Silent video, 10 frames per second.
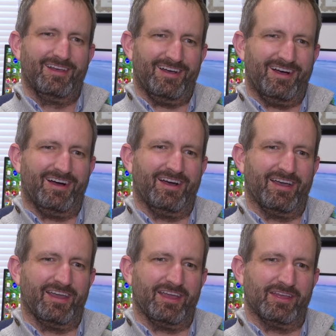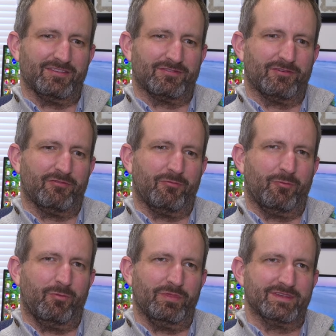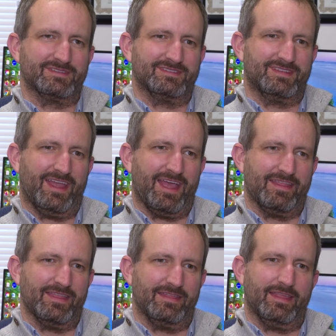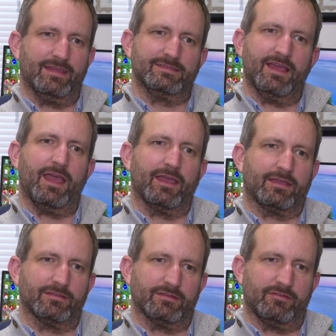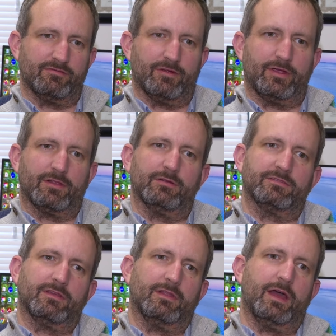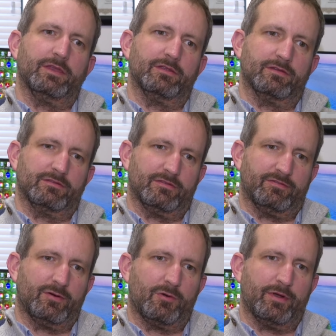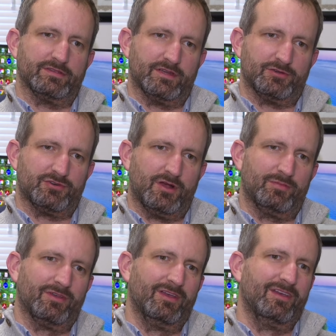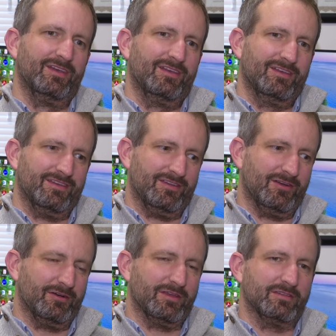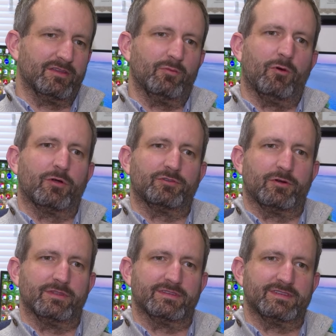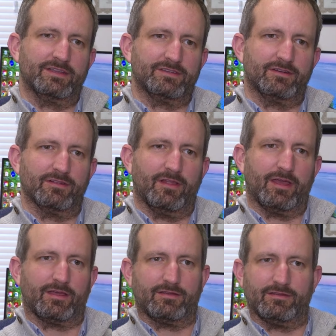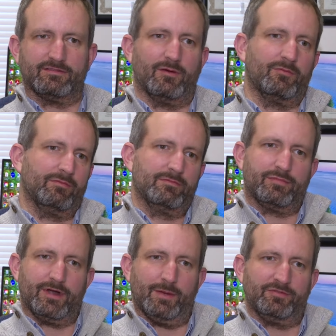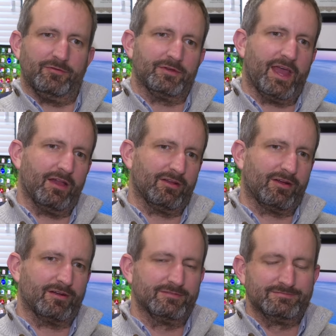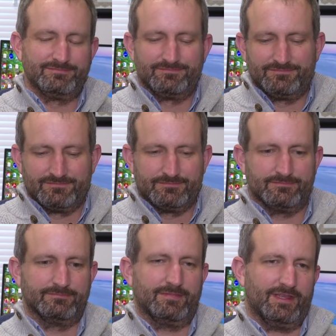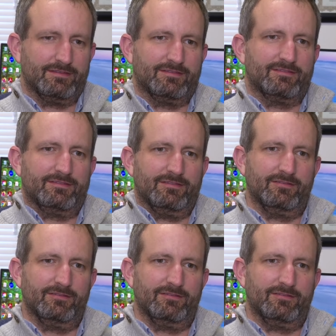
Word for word: uh, and sort of the stand that they take. Is it very closely aligned to, to former President Trump? You know, is it more toward the center, like some perhaps viewed Gallagher? It's,